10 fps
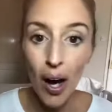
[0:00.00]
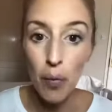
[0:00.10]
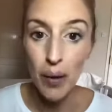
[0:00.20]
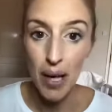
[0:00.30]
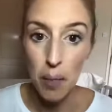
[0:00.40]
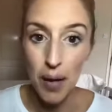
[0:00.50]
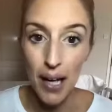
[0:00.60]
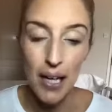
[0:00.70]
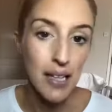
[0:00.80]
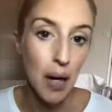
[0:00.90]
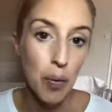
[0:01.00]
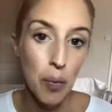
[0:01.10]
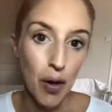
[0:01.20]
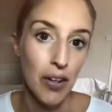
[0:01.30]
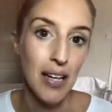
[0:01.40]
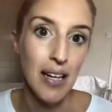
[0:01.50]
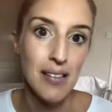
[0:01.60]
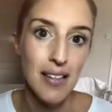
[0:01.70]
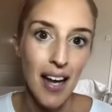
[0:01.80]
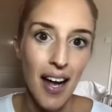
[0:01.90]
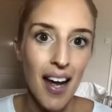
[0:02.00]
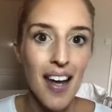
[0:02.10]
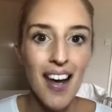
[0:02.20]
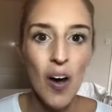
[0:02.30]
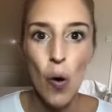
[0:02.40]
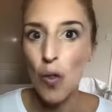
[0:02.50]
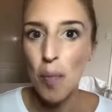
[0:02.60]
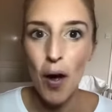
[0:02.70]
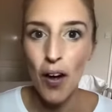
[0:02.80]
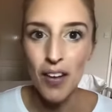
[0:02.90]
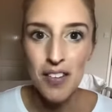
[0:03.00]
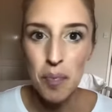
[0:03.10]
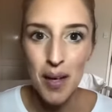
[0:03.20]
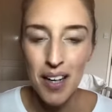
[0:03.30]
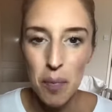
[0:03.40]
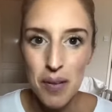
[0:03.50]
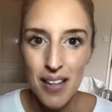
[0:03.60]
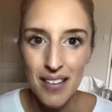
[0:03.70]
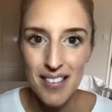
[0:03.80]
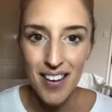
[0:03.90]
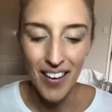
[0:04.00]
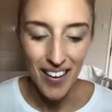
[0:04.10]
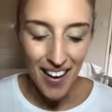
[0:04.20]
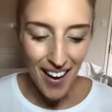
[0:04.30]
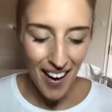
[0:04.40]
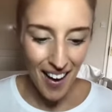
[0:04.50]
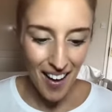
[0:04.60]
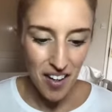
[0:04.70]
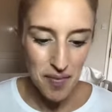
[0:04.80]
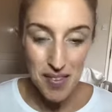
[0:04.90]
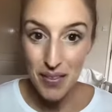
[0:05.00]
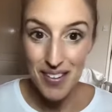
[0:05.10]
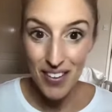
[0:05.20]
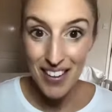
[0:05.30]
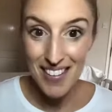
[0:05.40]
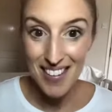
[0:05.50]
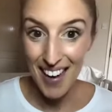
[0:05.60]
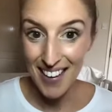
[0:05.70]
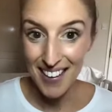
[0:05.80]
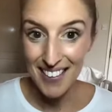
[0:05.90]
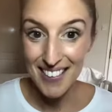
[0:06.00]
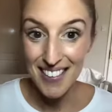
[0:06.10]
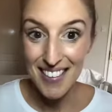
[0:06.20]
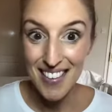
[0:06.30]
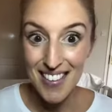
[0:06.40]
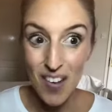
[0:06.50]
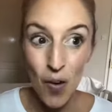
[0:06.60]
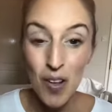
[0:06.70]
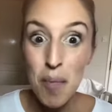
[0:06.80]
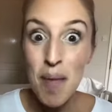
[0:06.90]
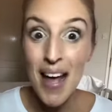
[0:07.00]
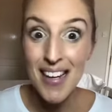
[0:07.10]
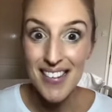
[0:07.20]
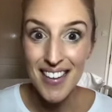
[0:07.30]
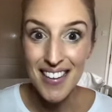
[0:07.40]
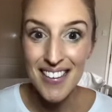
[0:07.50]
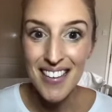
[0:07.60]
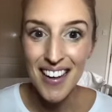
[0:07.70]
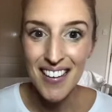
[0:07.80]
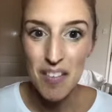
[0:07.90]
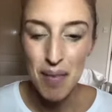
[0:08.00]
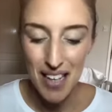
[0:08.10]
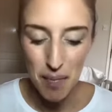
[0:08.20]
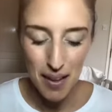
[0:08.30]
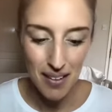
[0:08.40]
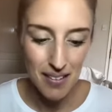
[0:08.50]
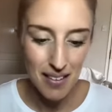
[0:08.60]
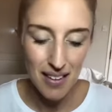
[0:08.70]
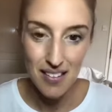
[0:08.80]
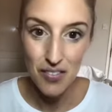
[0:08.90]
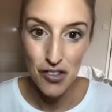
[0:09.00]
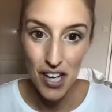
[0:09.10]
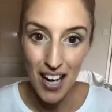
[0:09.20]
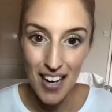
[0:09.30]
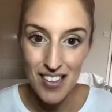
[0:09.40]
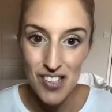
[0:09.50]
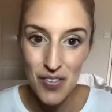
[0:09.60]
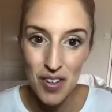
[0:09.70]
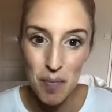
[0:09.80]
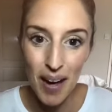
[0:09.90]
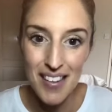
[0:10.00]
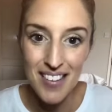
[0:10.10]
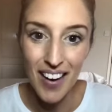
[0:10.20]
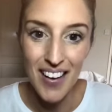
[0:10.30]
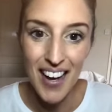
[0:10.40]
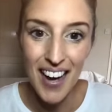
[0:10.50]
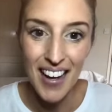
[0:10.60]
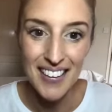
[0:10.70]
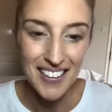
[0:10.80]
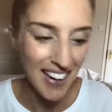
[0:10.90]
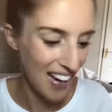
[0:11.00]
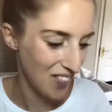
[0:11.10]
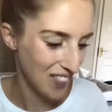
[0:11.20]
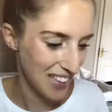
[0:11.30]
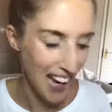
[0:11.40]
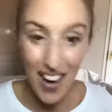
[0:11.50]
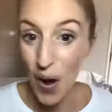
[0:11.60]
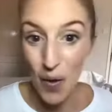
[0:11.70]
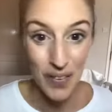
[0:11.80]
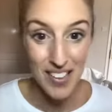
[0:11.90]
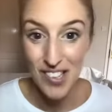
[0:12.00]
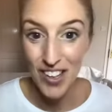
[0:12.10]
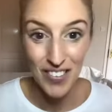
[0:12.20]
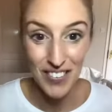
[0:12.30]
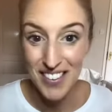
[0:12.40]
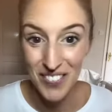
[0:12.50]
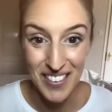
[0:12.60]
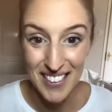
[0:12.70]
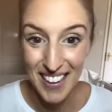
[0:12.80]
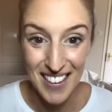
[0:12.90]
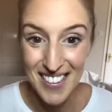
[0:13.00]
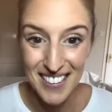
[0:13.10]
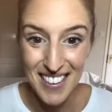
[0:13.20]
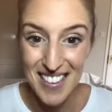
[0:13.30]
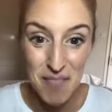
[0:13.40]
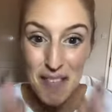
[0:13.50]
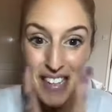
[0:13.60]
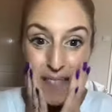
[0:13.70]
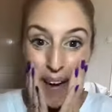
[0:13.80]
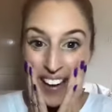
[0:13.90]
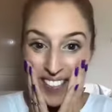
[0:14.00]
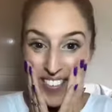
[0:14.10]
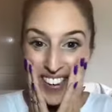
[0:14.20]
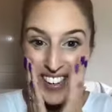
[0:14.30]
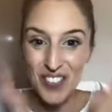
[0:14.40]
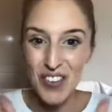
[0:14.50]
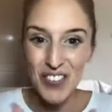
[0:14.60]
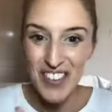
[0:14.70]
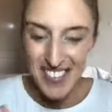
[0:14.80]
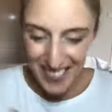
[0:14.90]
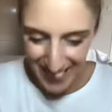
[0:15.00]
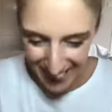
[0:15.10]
we get paid, how we work day to day, all the perks of being a presenter. So it's all exciting. It's all amazing at the minute because things have changed for the better. And I can't wait to share all this with you actually. There's a big smile on my face for a reason.